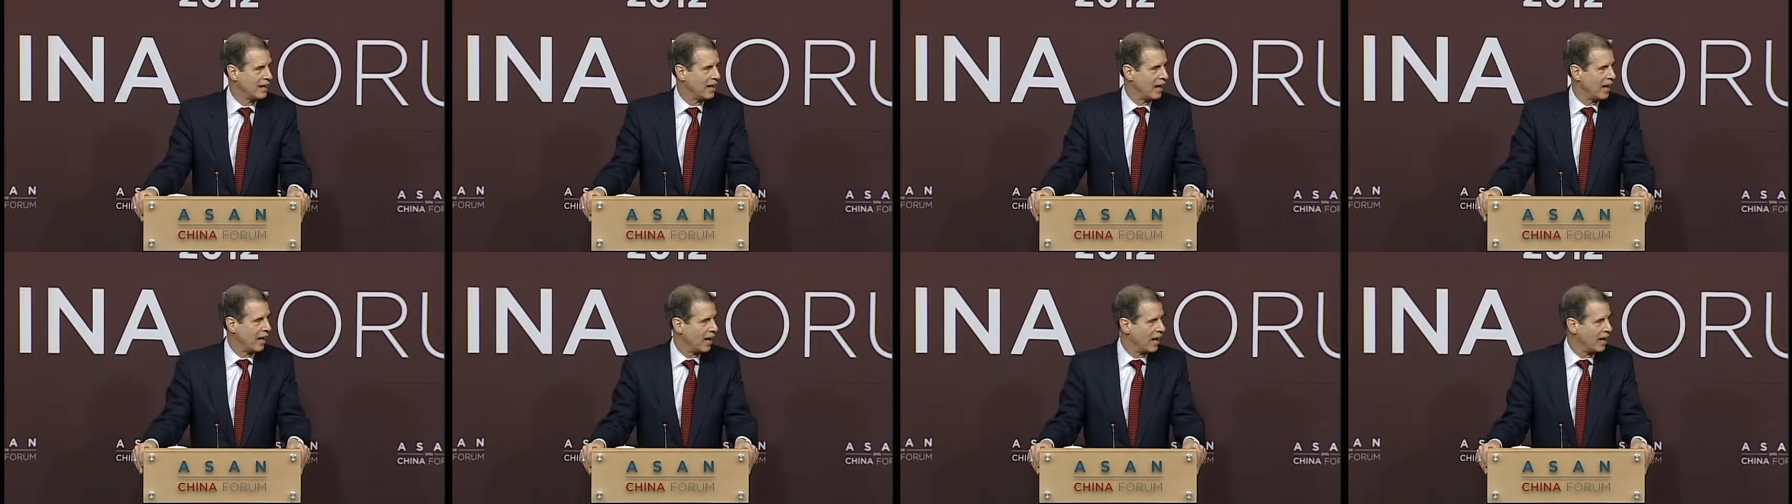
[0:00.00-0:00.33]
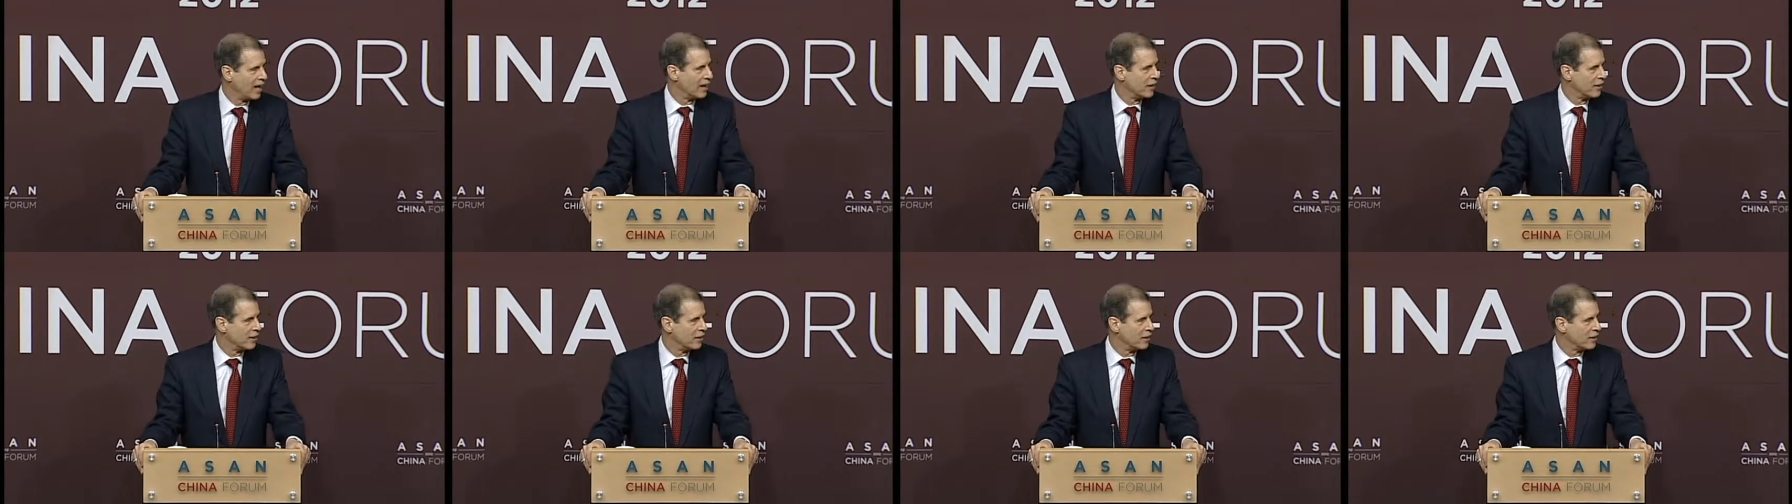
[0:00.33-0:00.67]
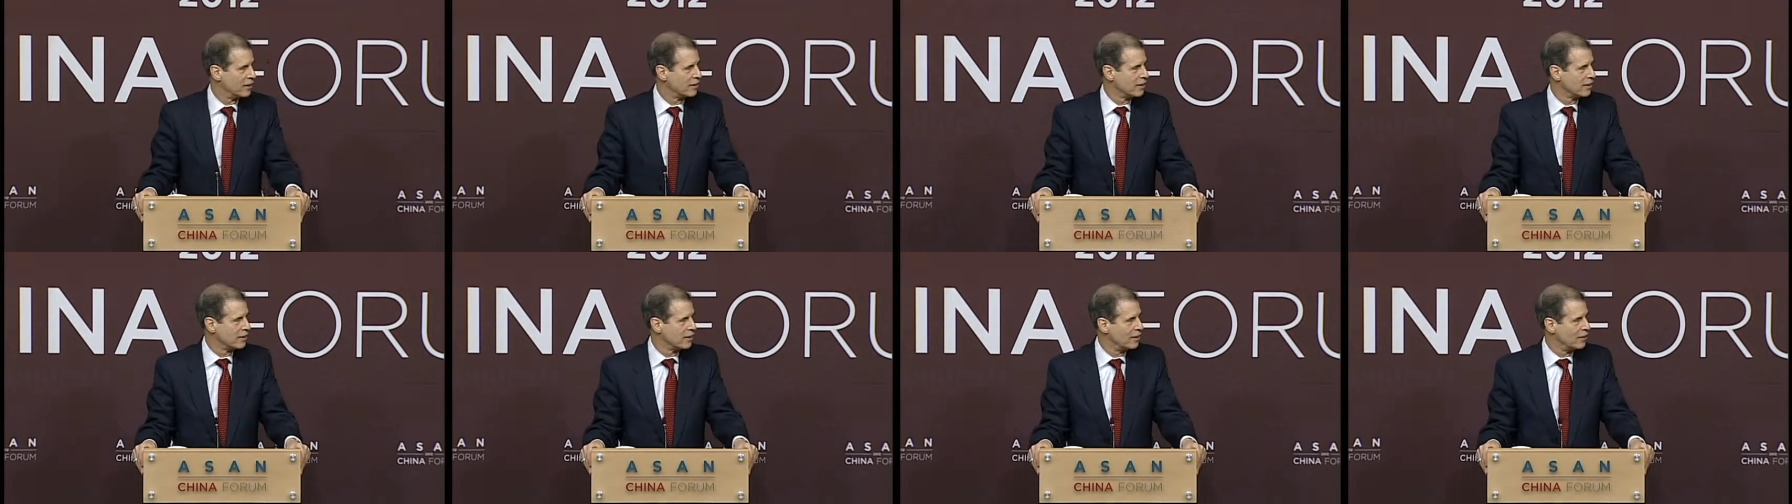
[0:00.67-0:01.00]

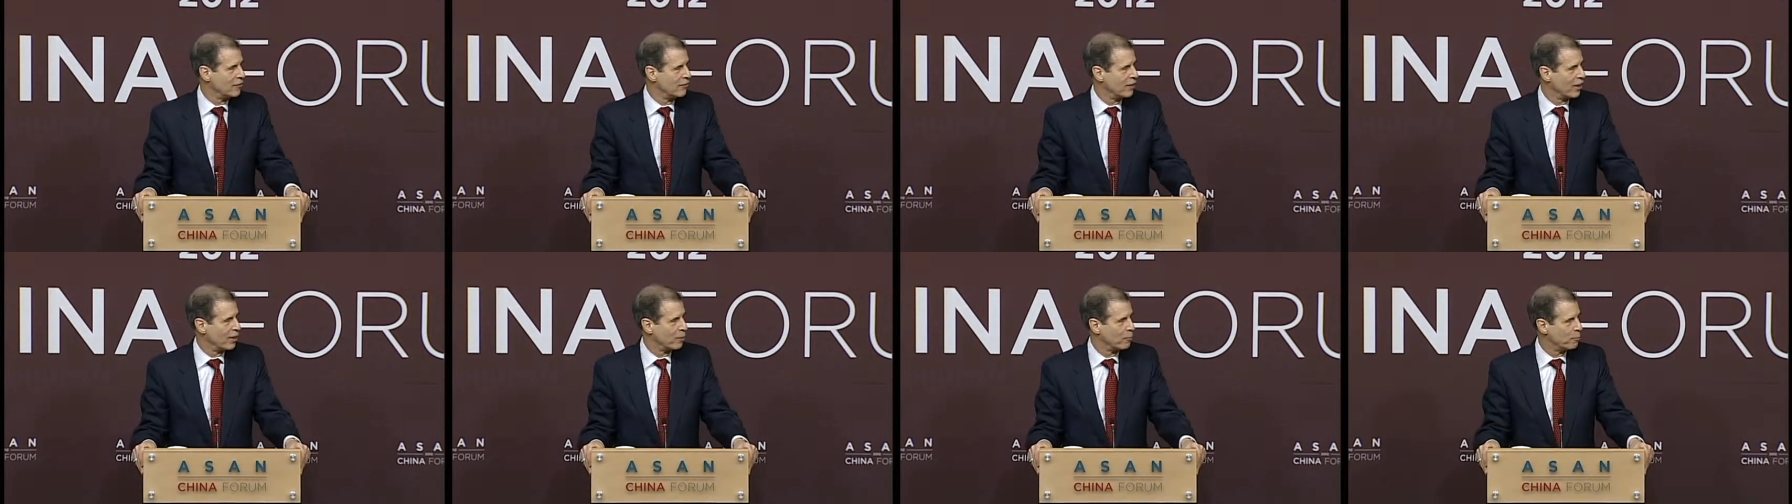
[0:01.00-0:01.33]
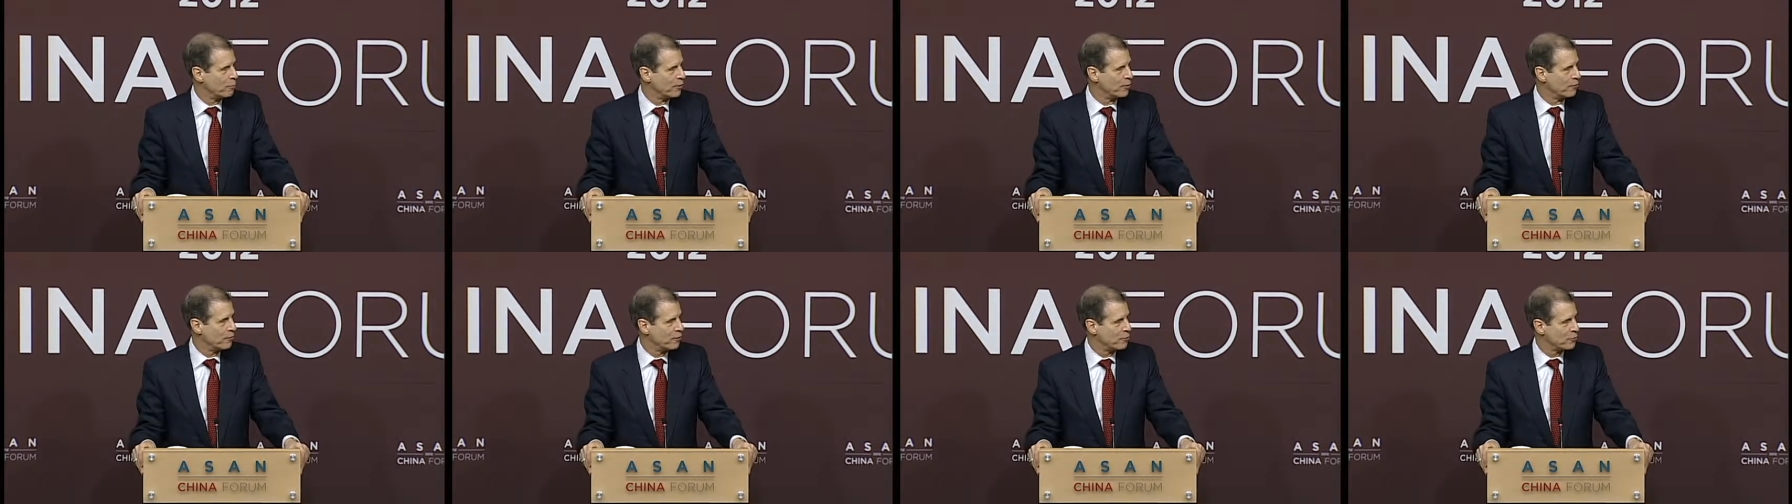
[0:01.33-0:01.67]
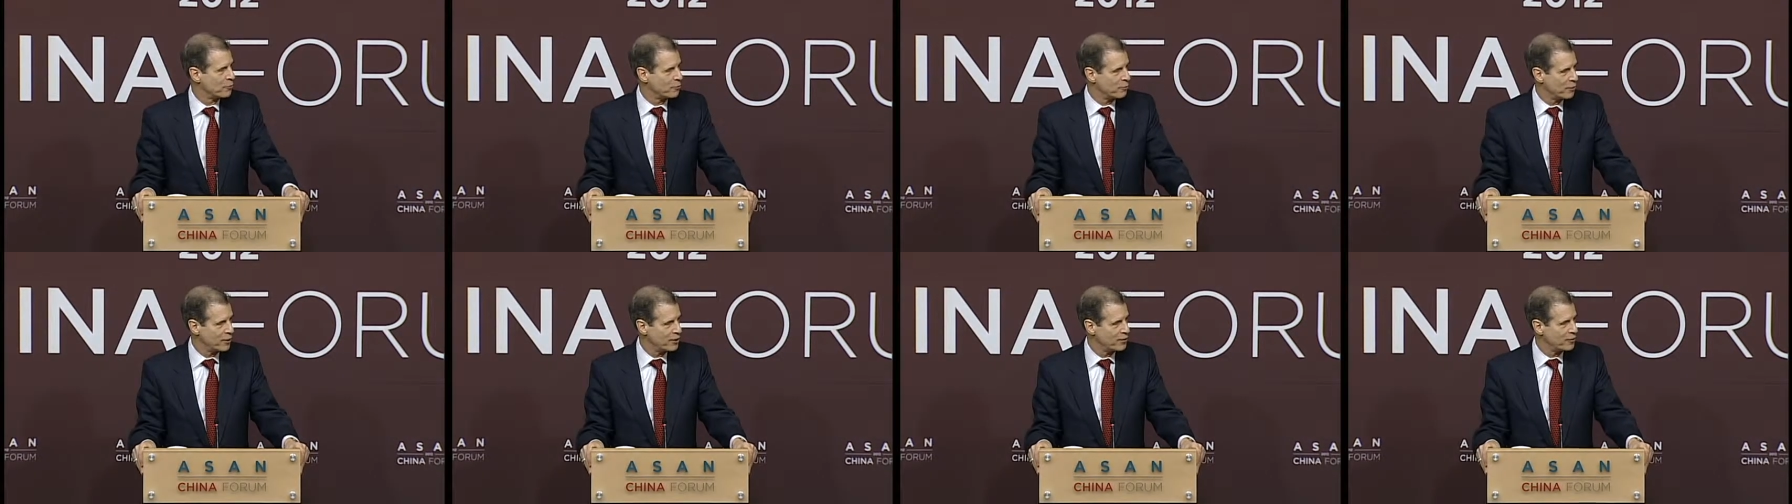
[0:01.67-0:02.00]
the development of
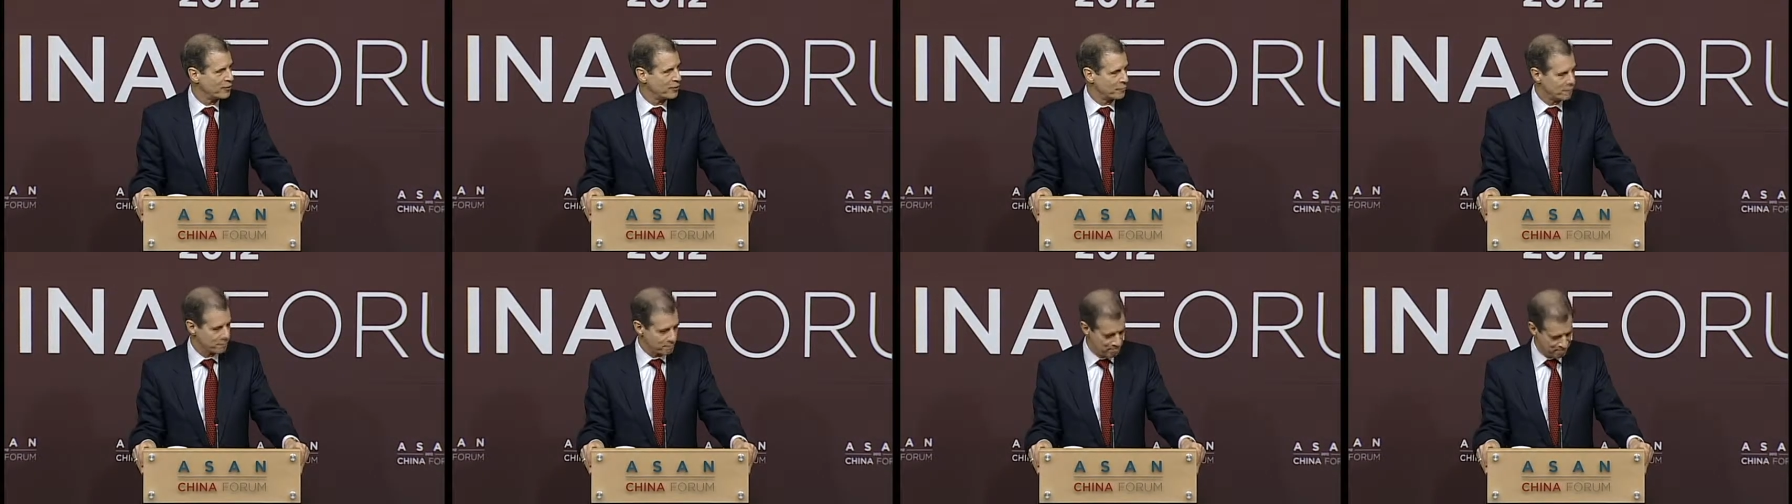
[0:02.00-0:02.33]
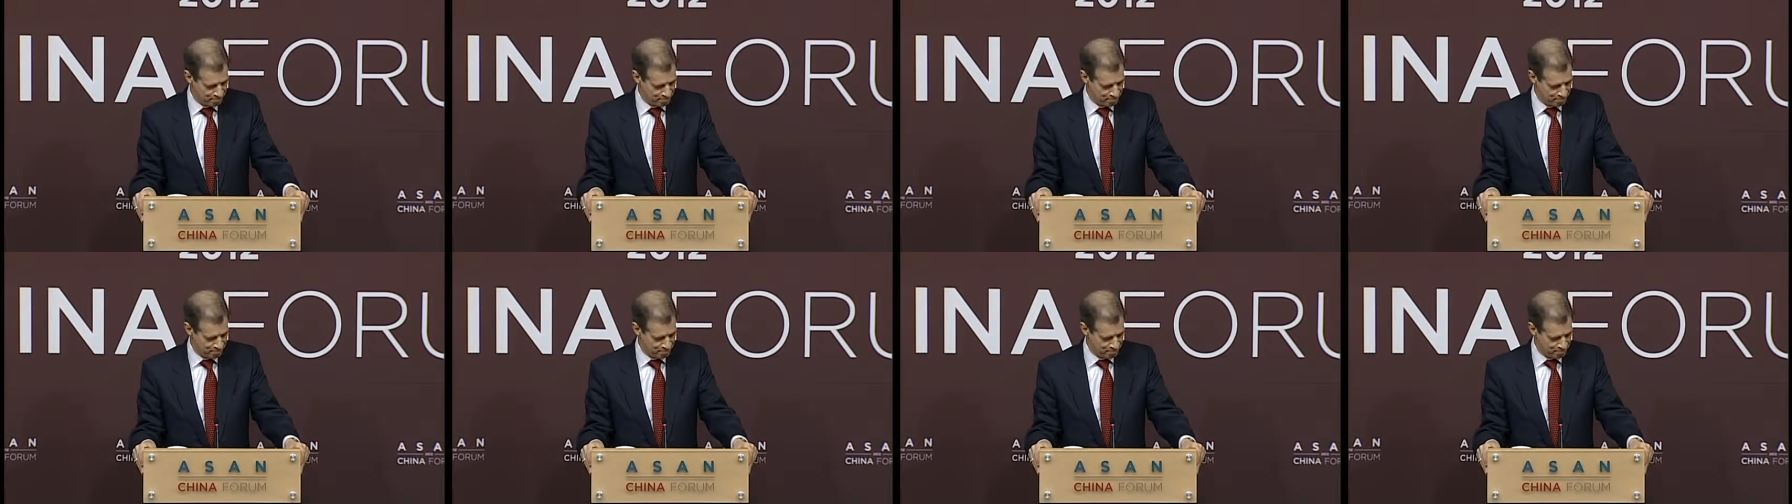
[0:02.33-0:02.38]
this region.